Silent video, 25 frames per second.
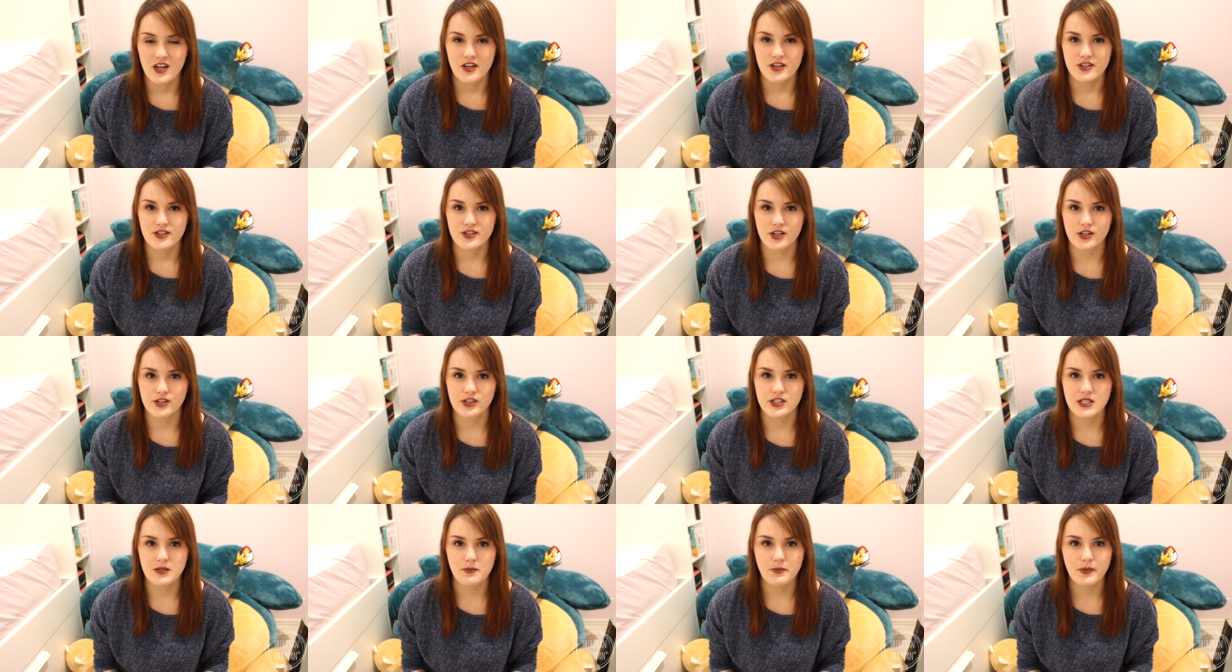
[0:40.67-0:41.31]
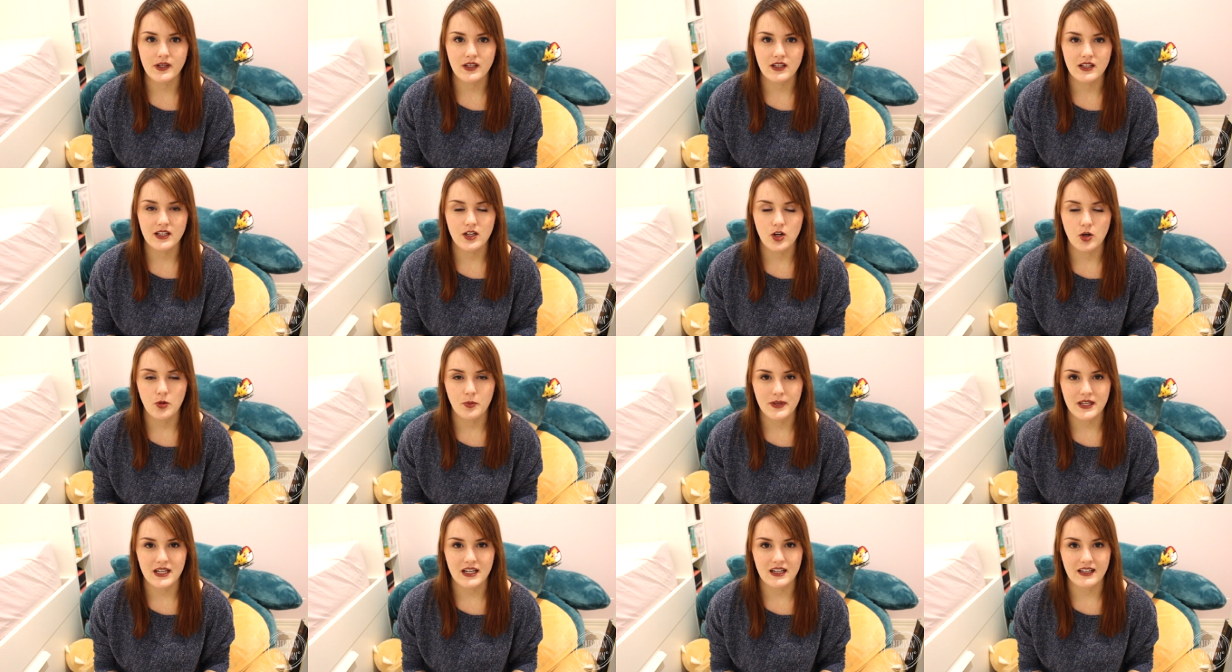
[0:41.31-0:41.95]
So typically
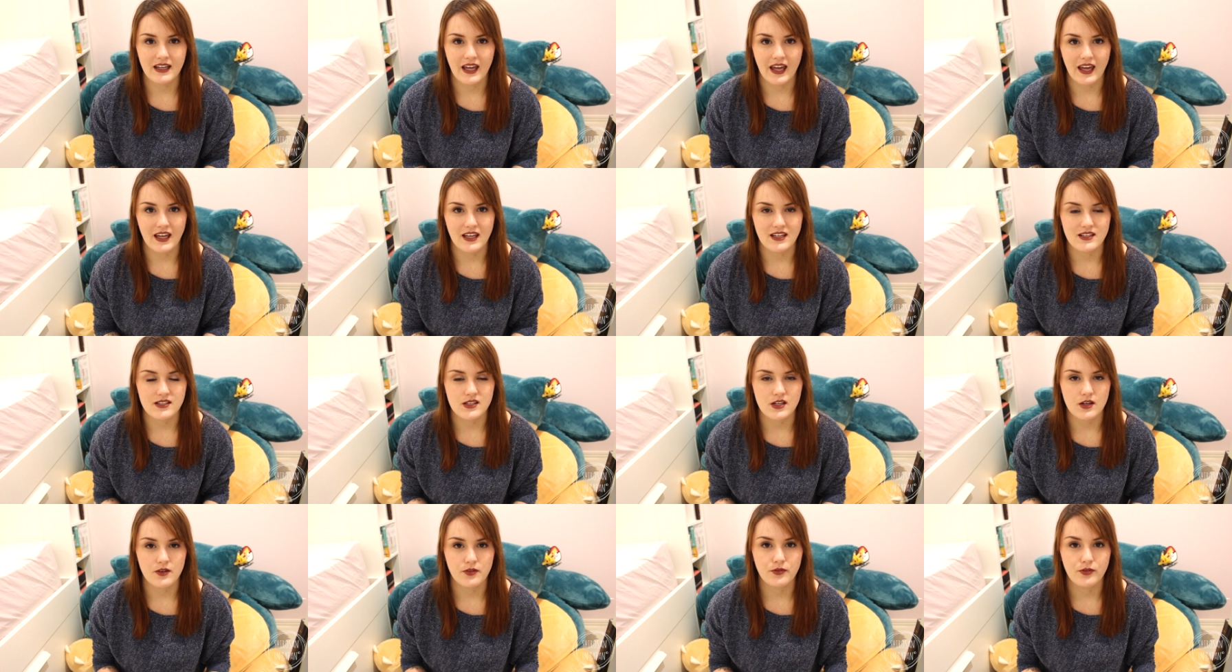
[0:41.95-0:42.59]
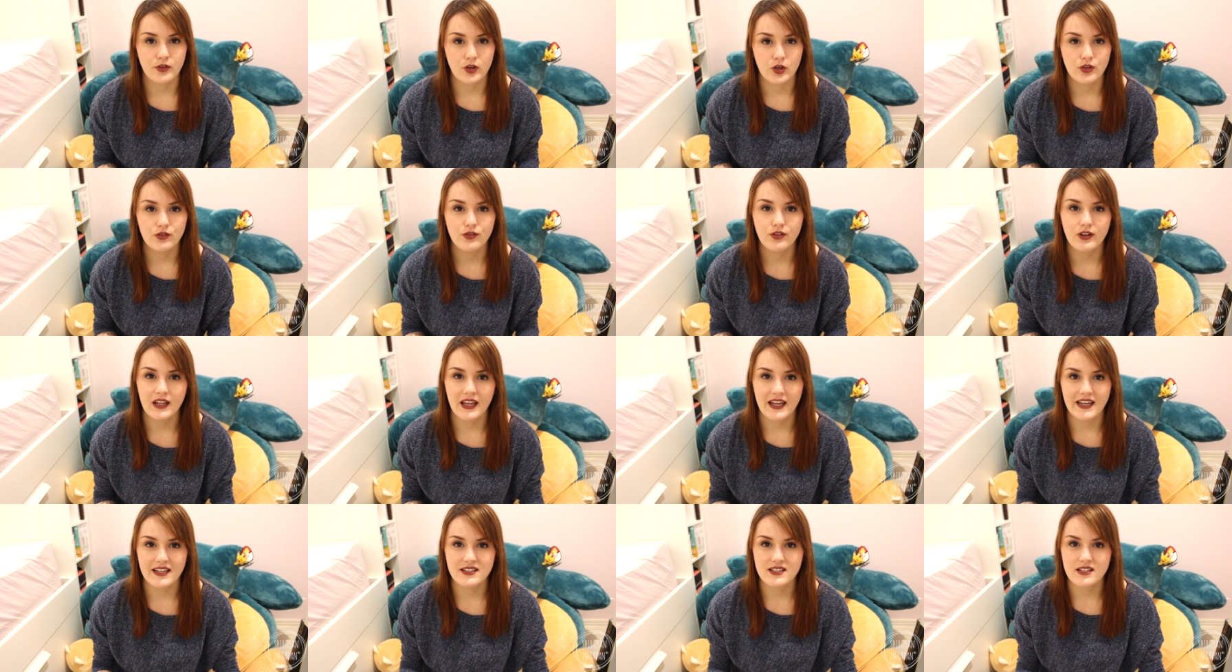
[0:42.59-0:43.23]
Omiyage is a food
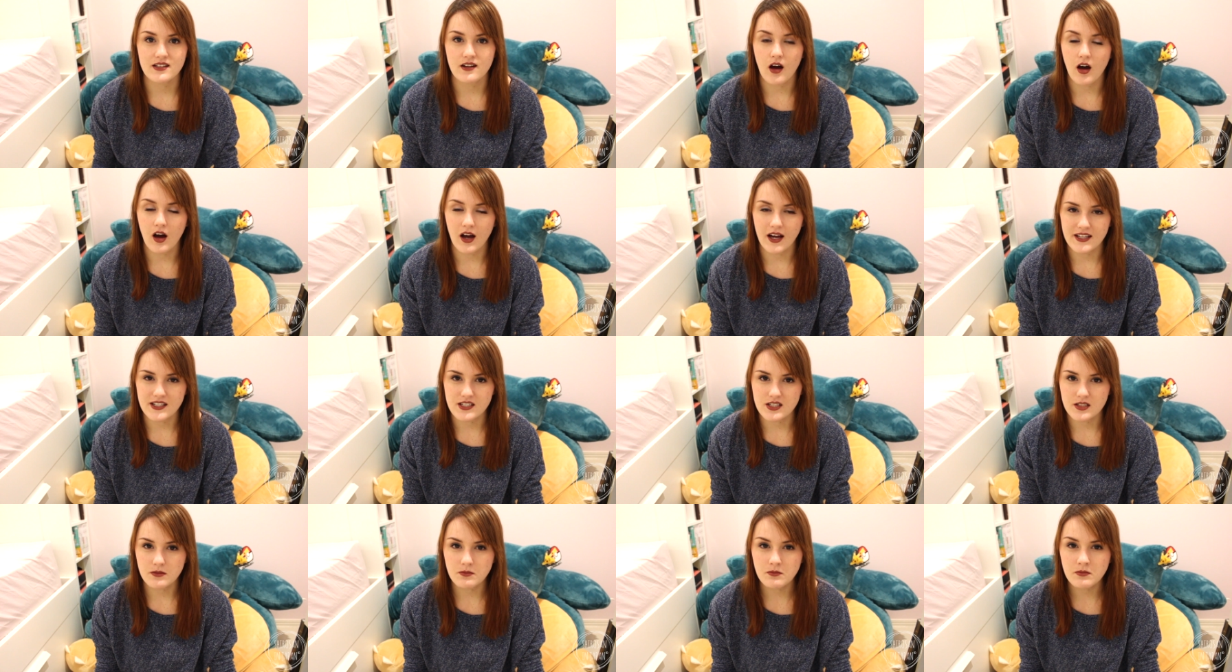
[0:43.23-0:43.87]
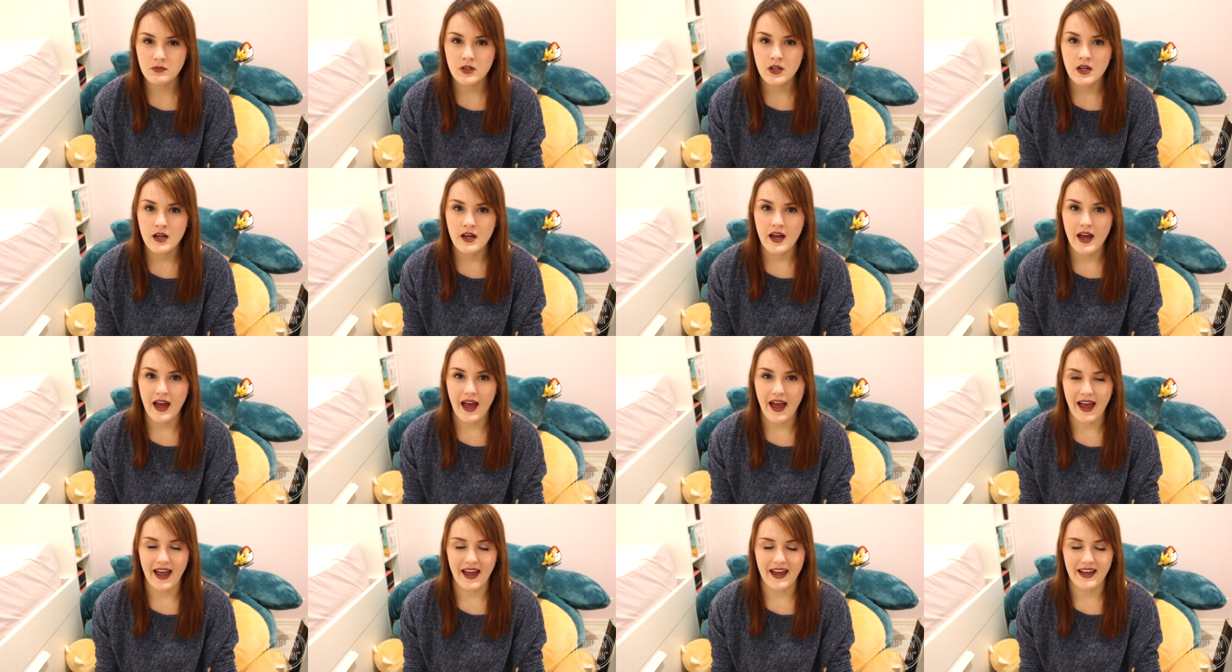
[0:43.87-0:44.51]
related item,
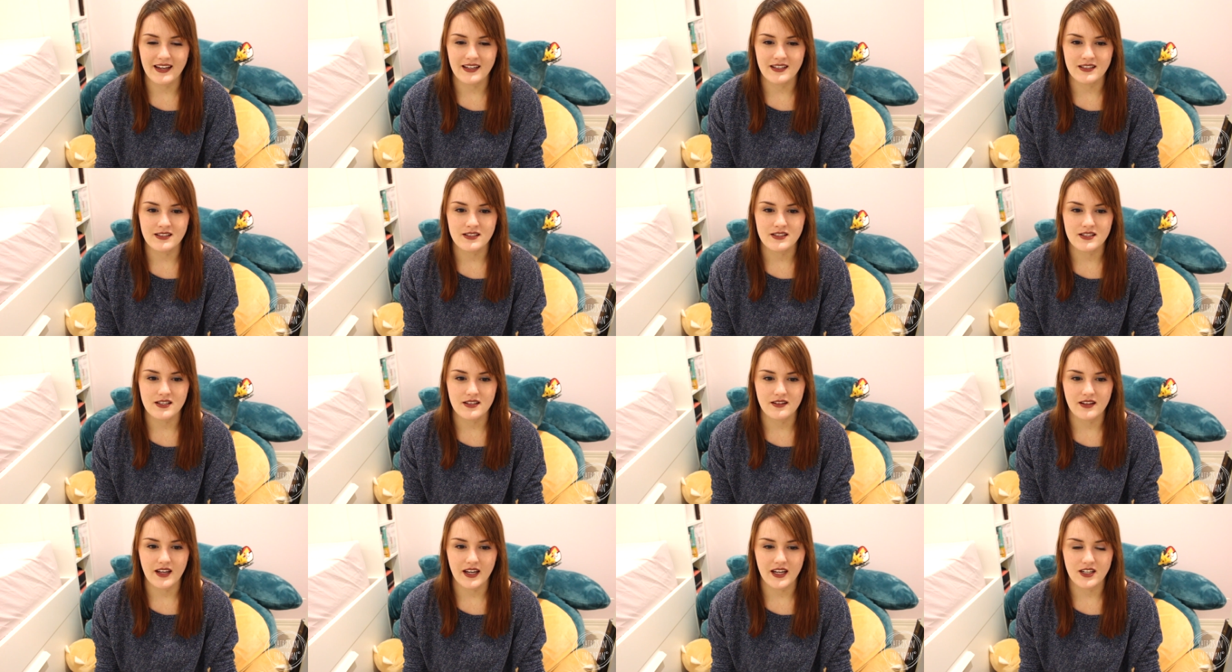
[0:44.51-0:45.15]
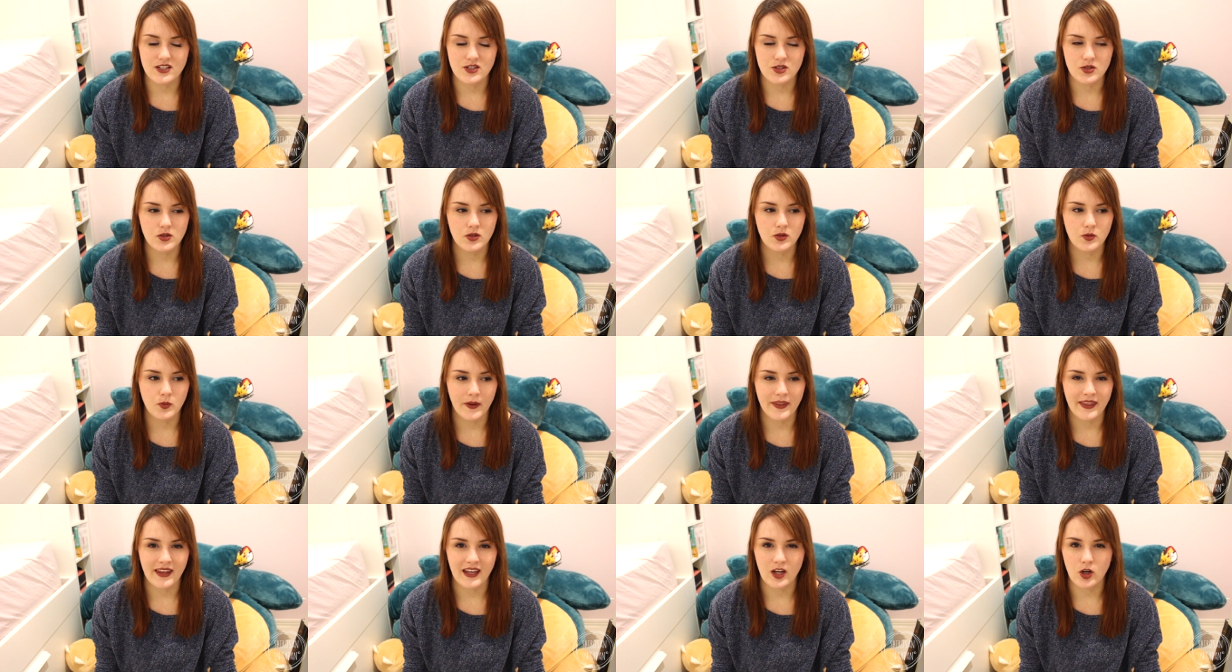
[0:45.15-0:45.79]
and they do it
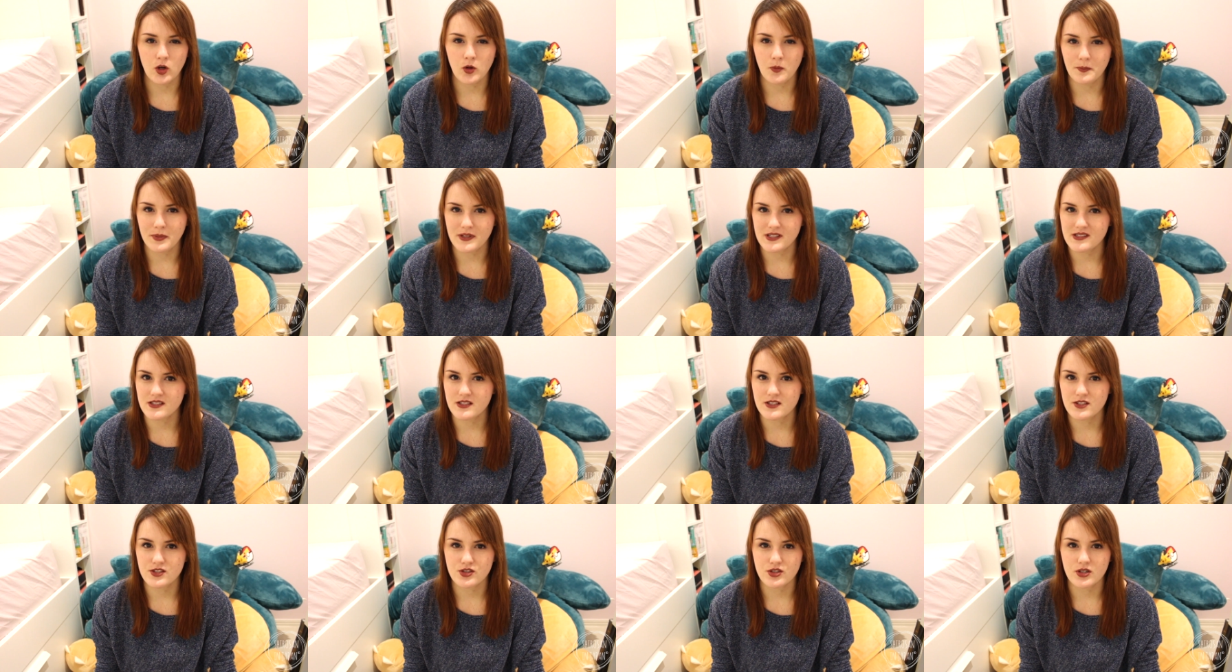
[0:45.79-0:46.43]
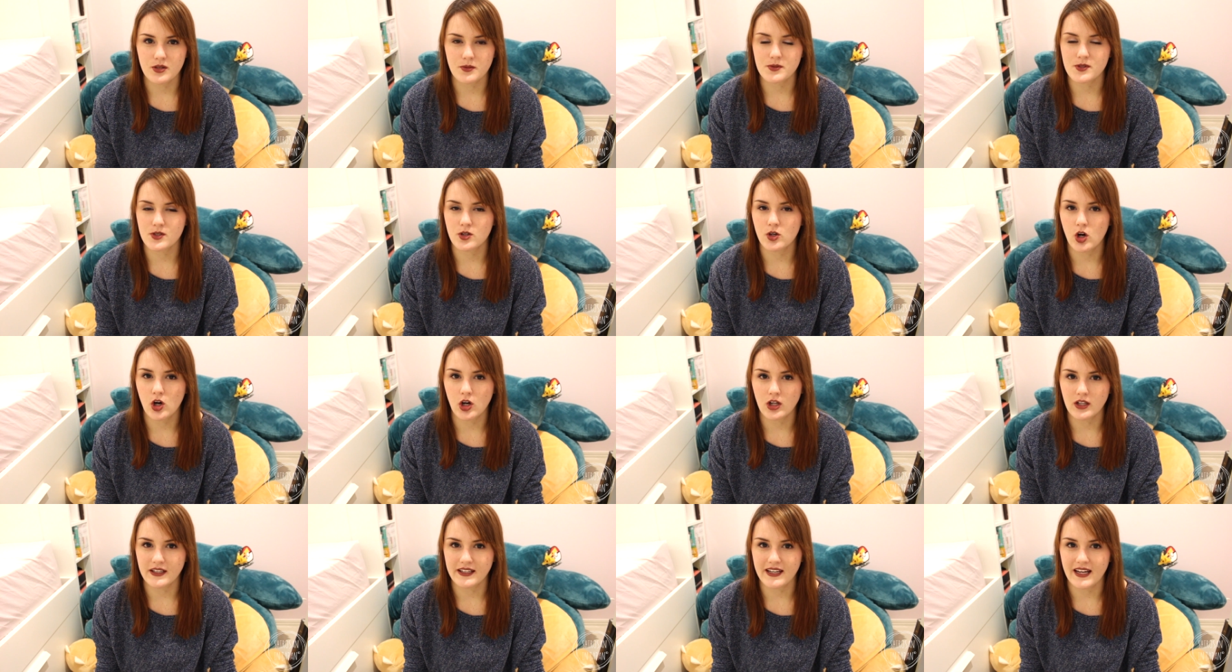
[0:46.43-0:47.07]
when they go on business trips or
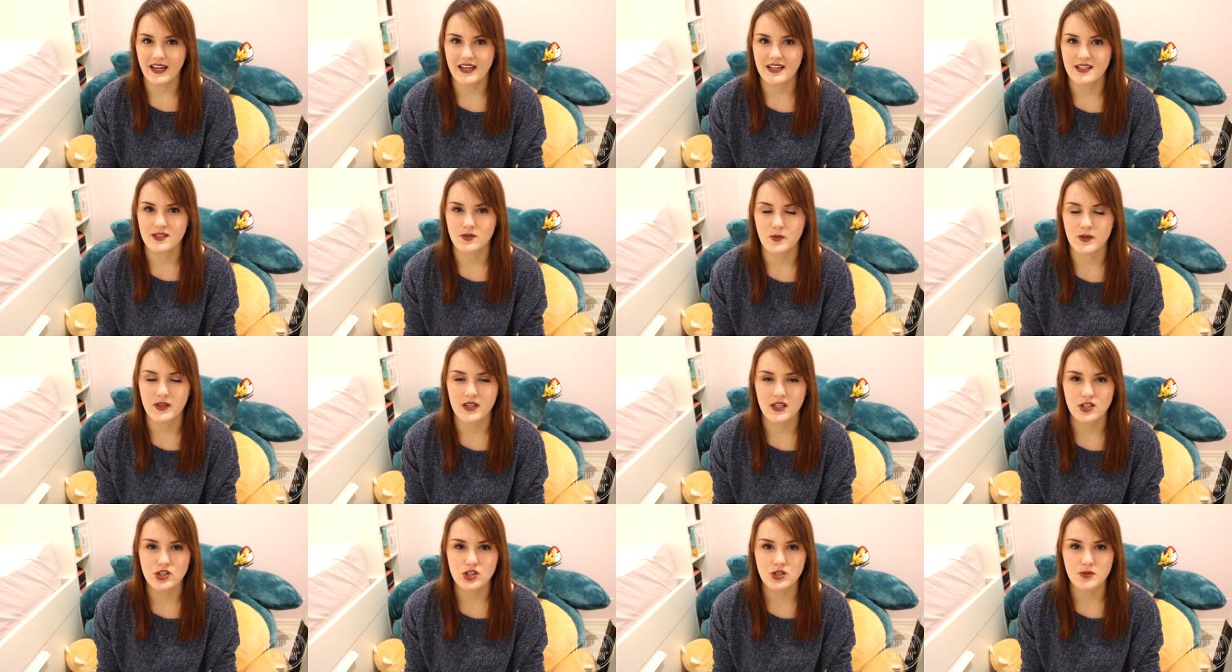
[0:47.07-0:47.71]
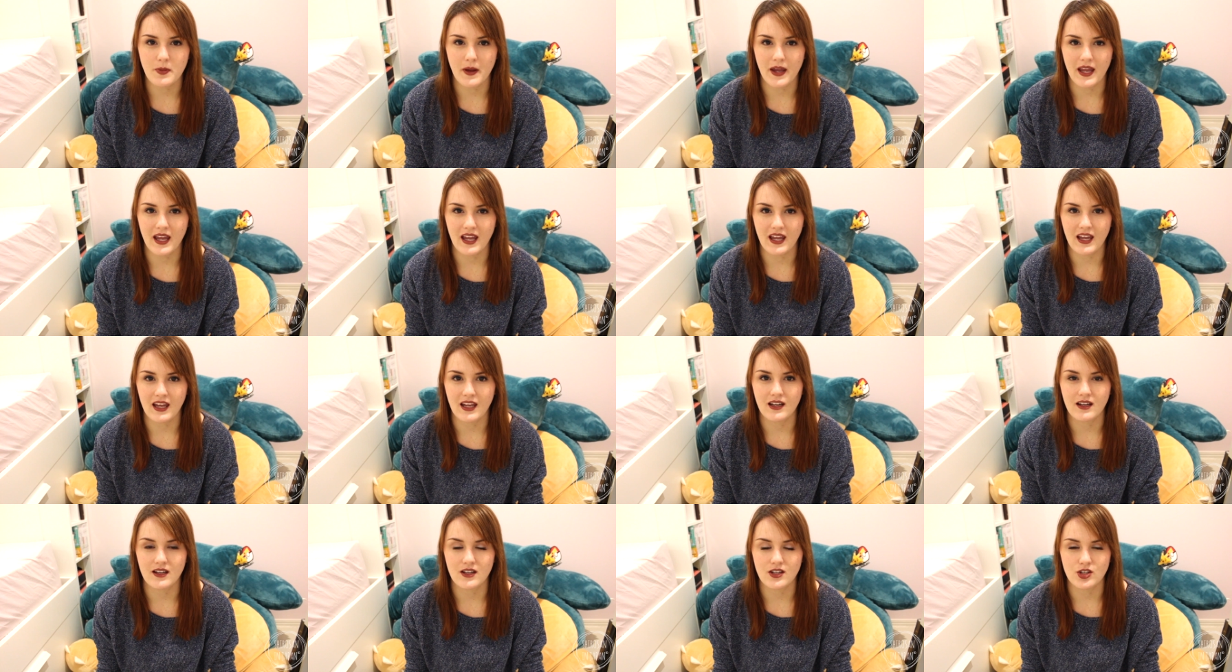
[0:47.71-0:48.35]
holidays within
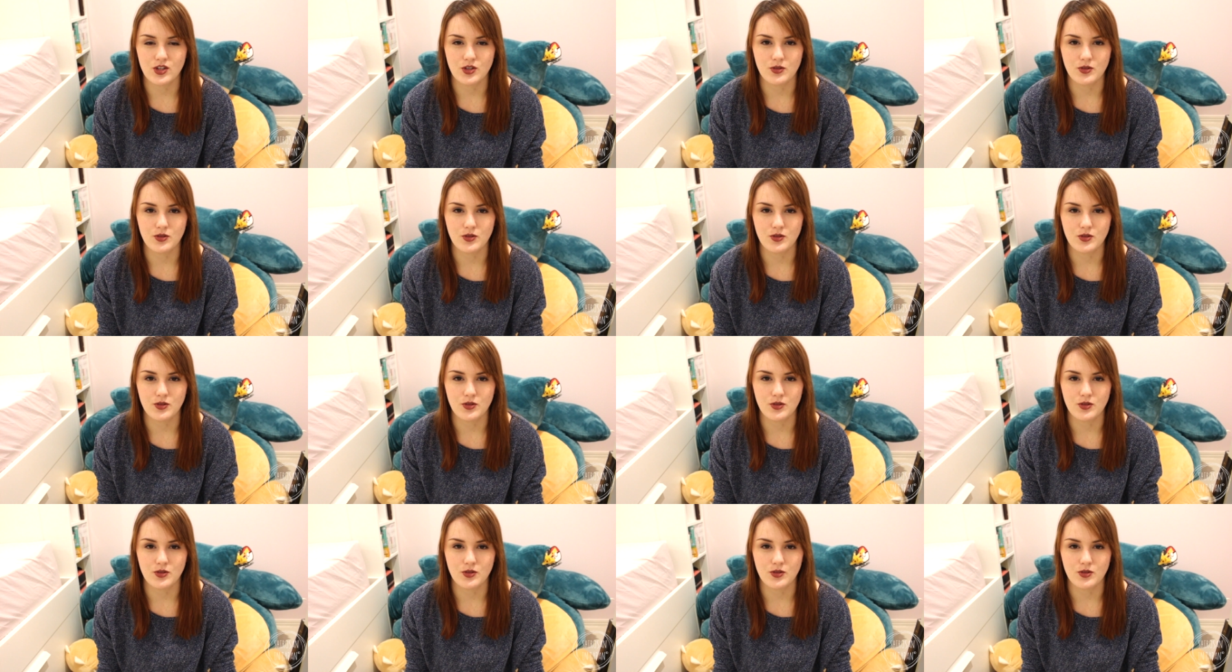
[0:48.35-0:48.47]
Japan.